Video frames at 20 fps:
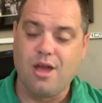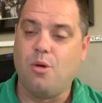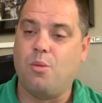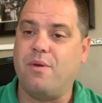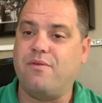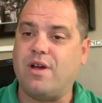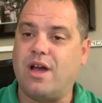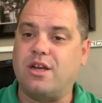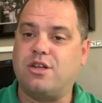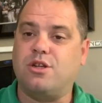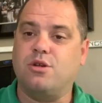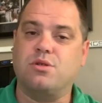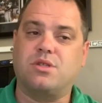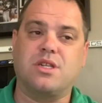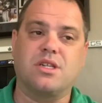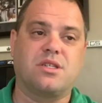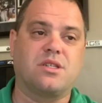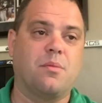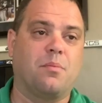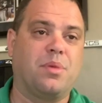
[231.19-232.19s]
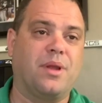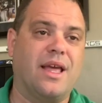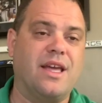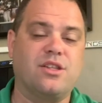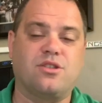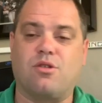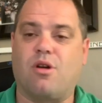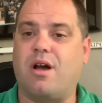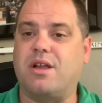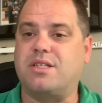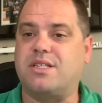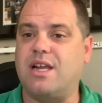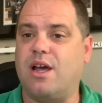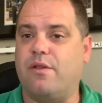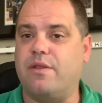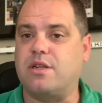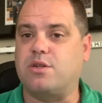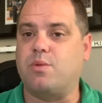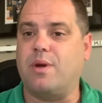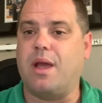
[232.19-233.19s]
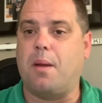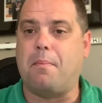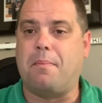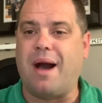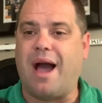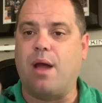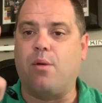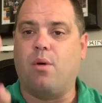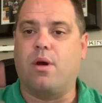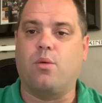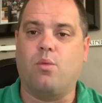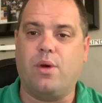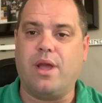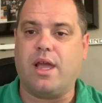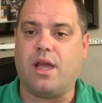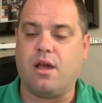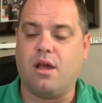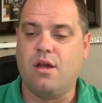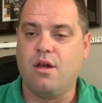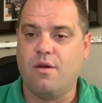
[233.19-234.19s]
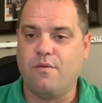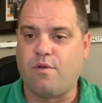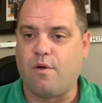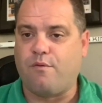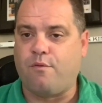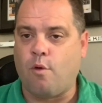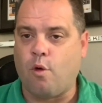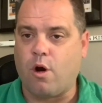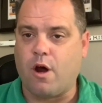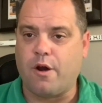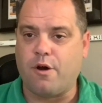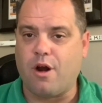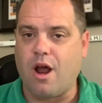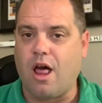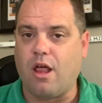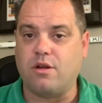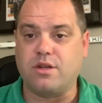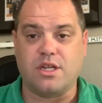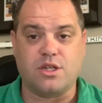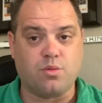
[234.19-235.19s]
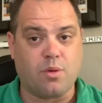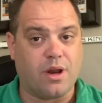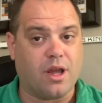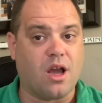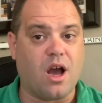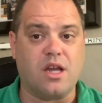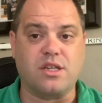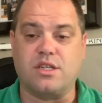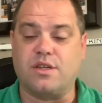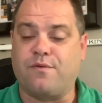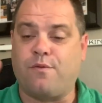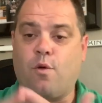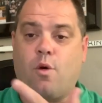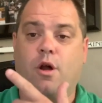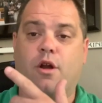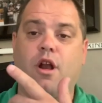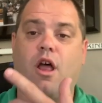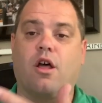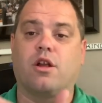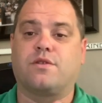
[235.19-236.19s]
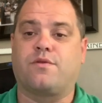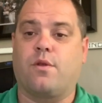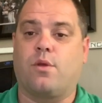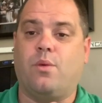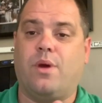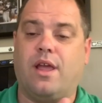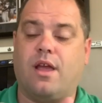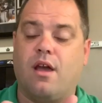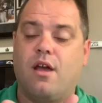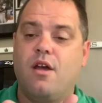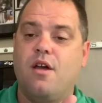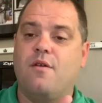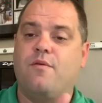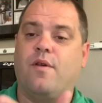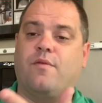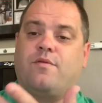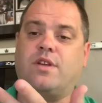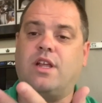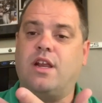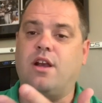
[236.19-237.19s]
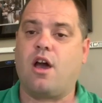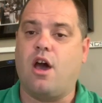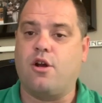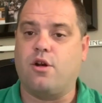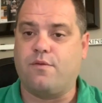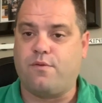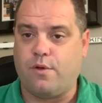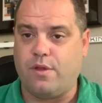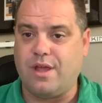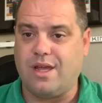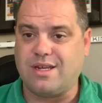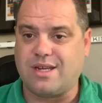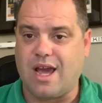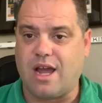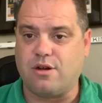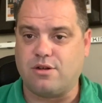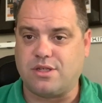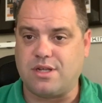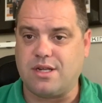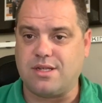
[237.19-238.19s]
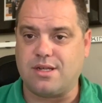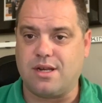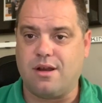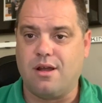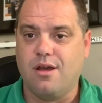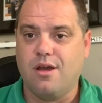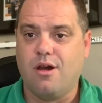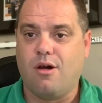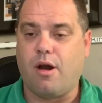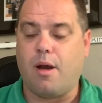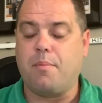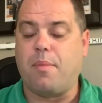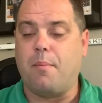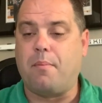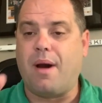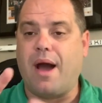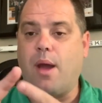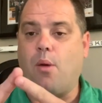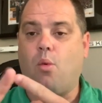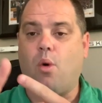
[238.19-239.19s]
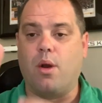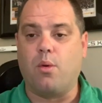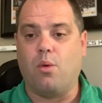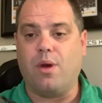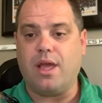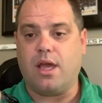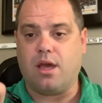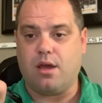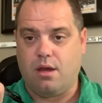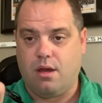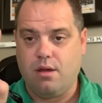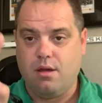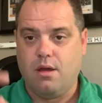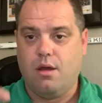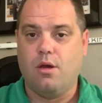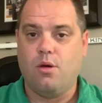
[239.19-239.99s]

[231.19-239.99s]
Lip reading: We've got 2 system plays that are on sale this week. Buy 1 week for $400. That's what it costs. It's $400 for the week, $1,500 for the entire season, all right? But buy 1 week.